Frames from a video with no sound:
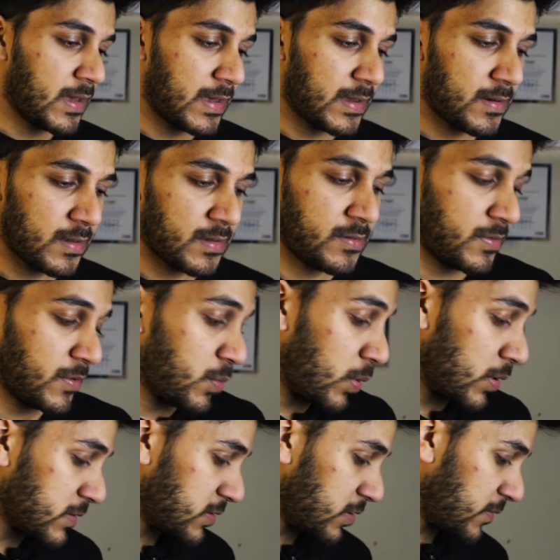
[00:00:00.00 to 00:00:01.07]
the
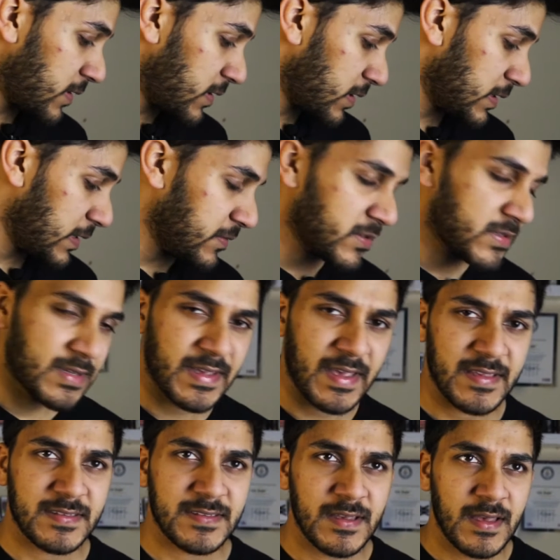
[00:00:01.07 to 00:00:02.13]
quality of it, and even just
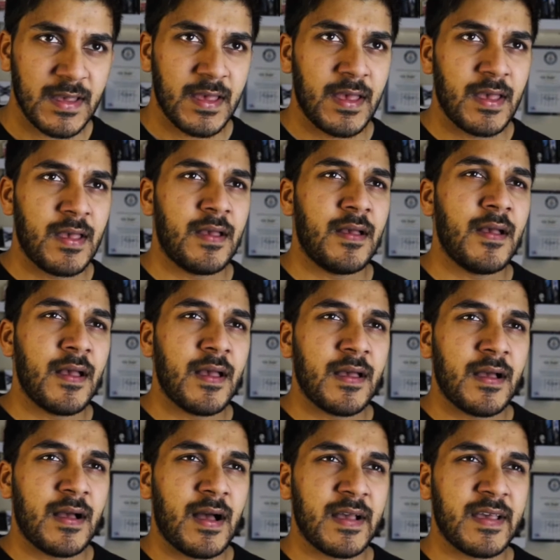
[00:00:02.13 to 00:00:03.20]

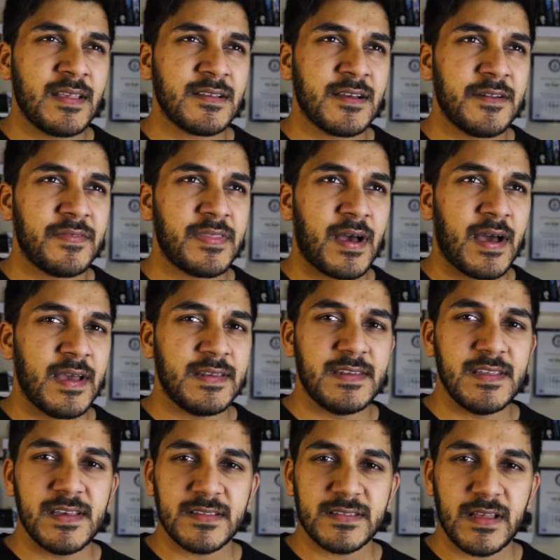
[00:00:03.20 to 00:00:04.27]
I guess kind of the
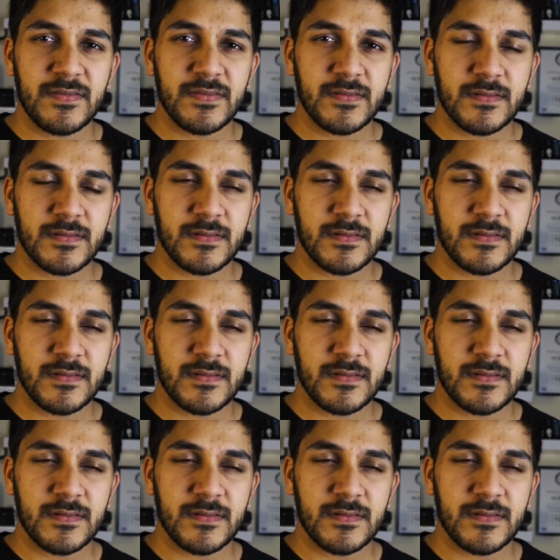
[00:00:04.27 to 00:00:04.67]
ideas that